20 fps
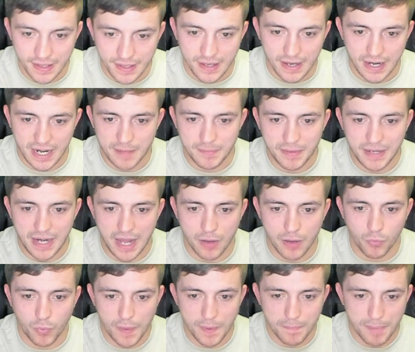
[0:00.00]
And I mean, I
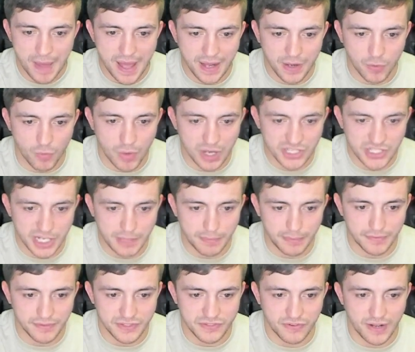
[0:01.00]
went back and watched a couple of
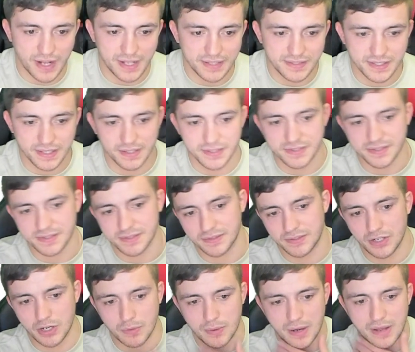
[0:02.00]
his fights because, you
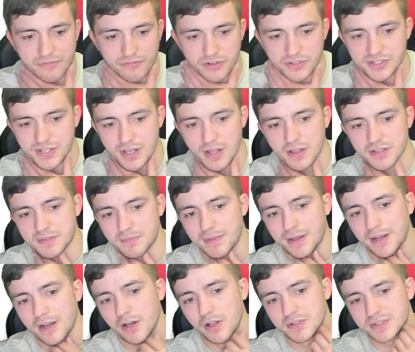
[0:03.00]
know, when I first saw this, I'm
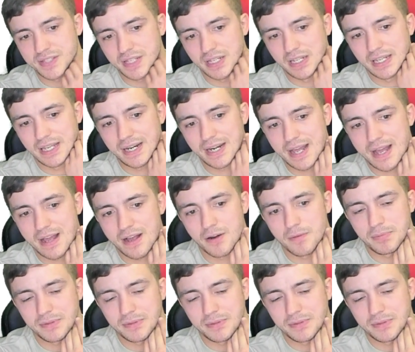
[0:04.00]
like, oh, this is a laydown.